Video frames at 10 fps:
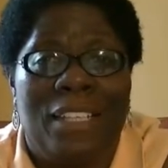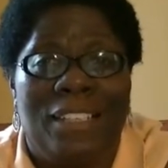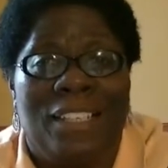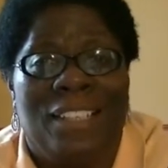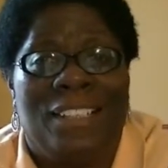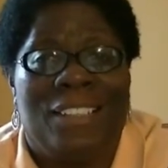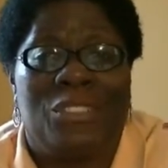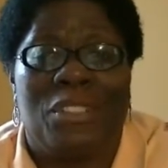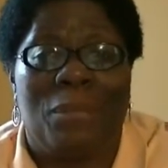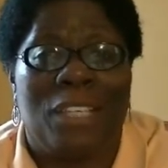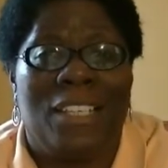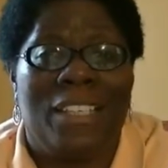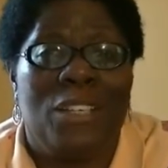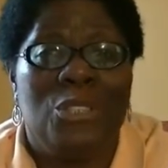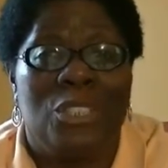that there's something in
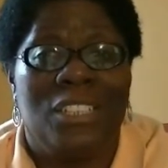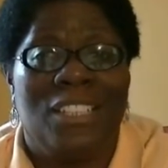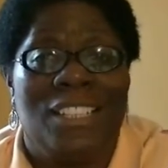the ocean.